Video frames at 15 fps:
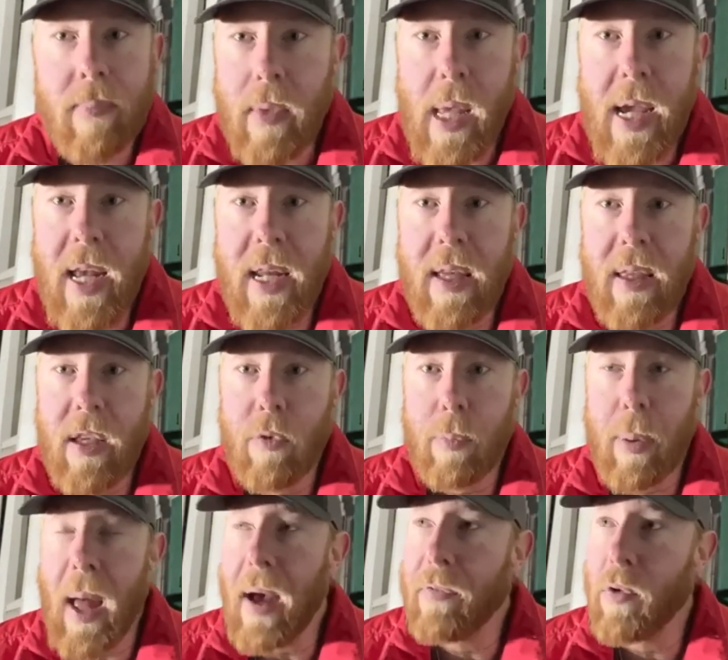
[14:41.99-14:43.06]
any of these
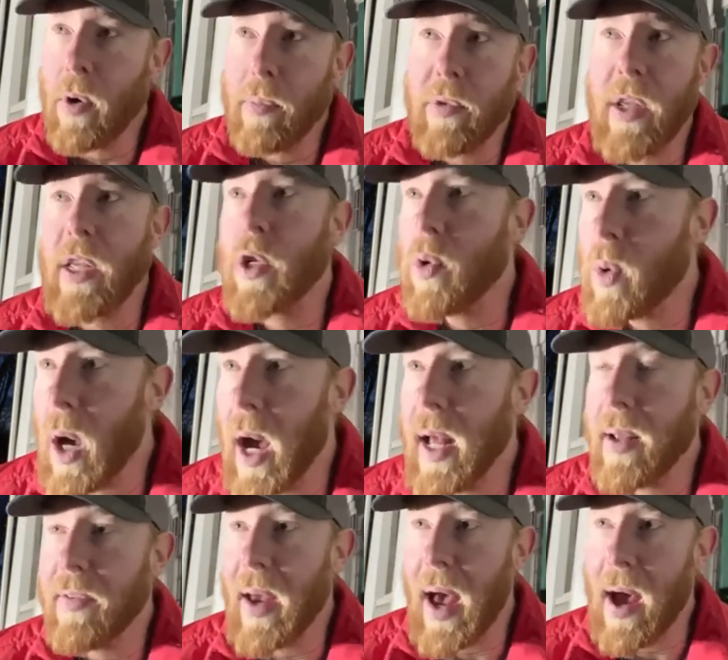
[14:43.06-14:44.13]
platforms that you
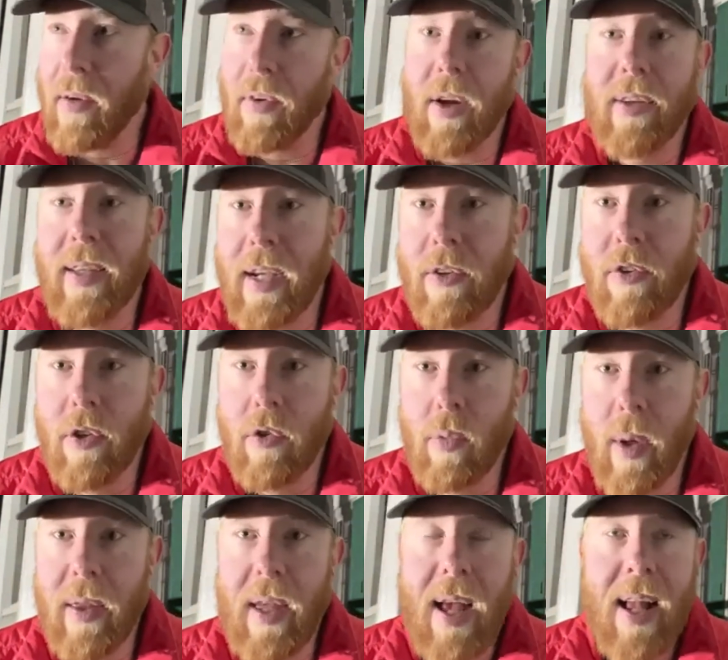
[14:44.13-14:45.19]
kind of have addictions
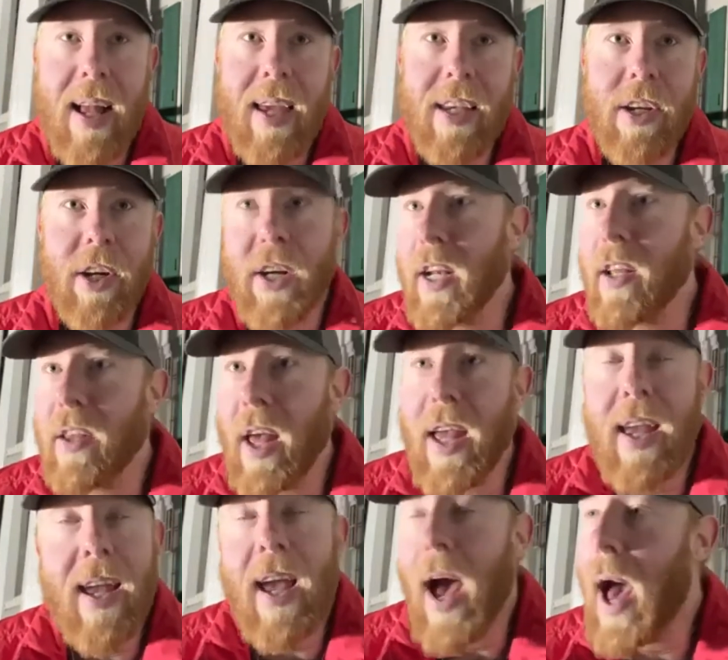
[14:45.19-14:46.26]
with.
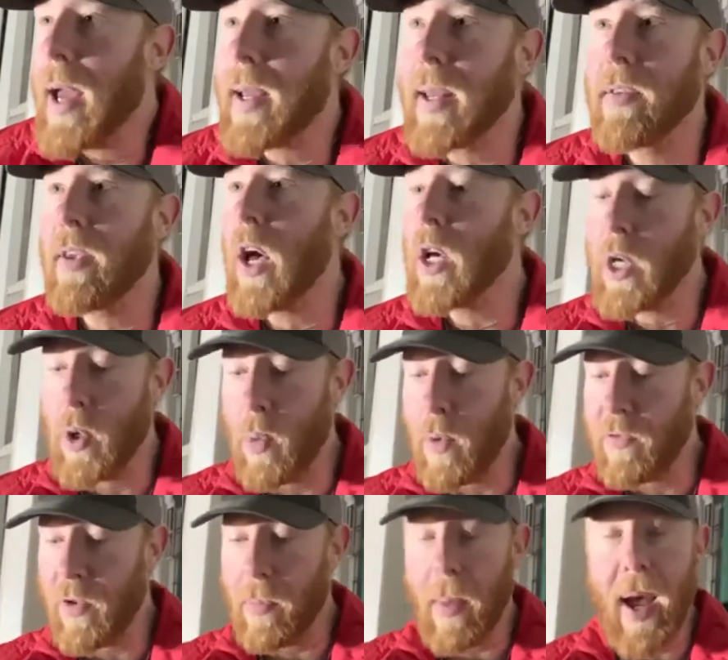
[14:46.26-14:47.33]
I can tell you
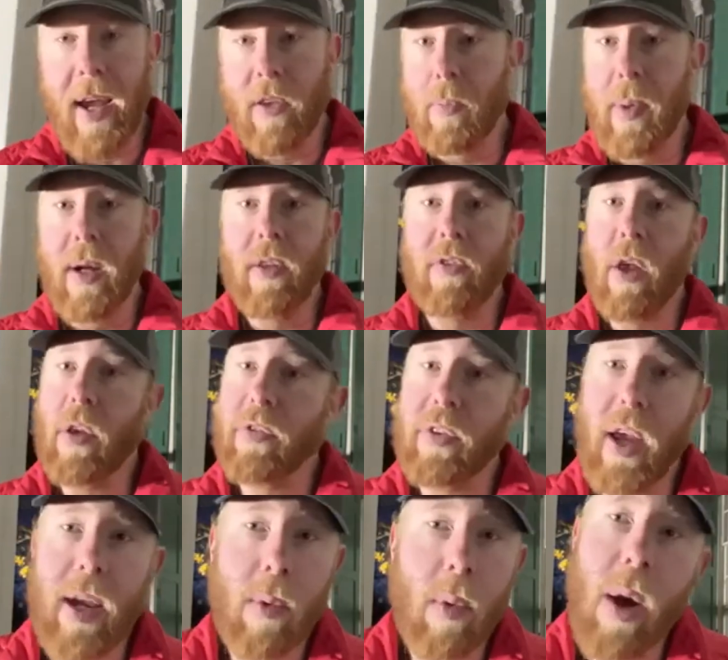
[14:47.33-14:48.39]
from my experience, I'll
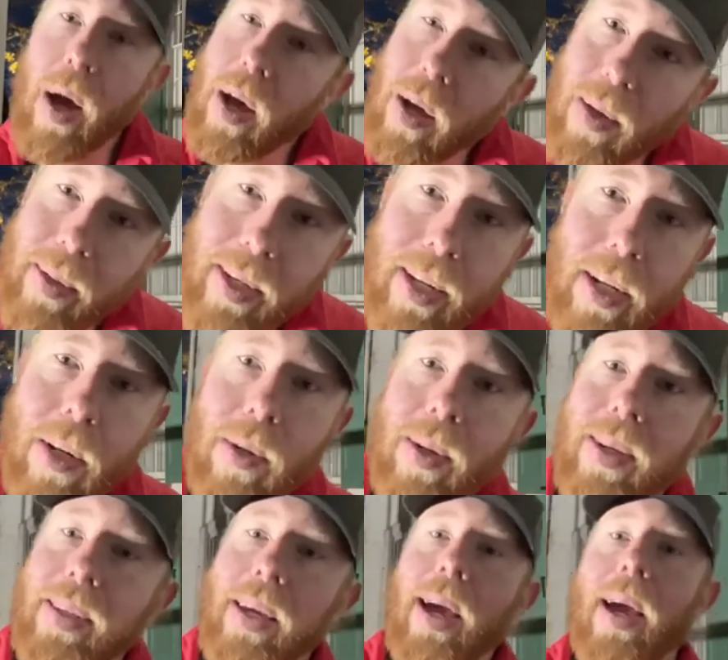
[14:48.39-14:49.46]
say, well, okay,
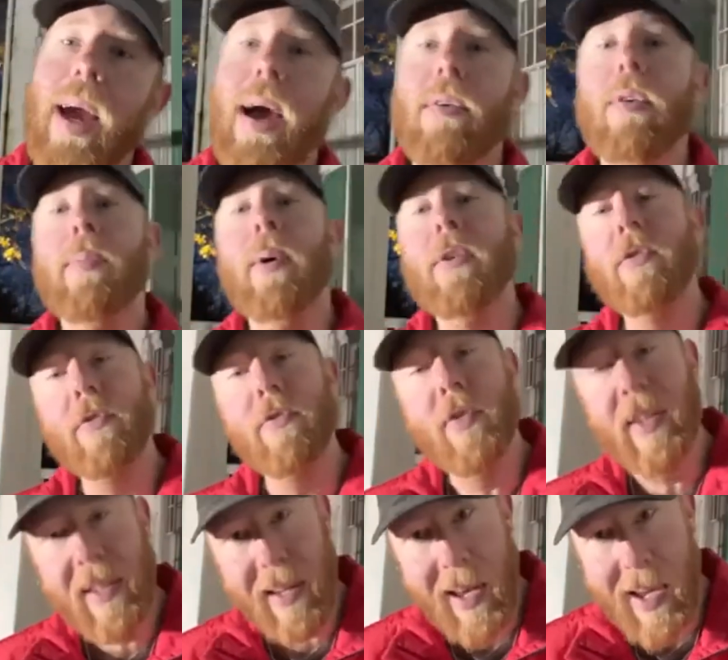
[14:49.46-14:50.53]
I have a bunch of
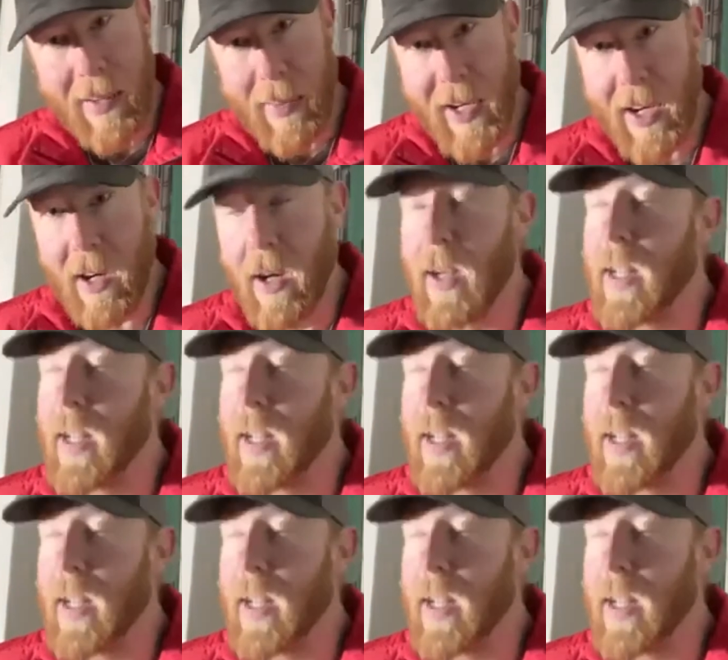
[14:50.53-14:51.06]
free time here.